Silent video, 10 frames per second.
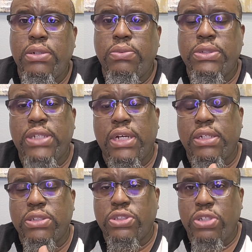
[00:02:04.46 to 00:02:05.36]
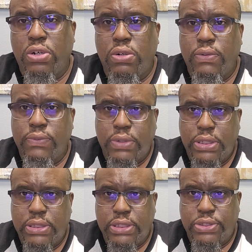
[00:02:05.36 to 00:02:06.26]
was not going to solve
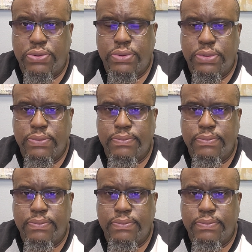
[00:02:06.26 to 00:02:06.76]
his issues.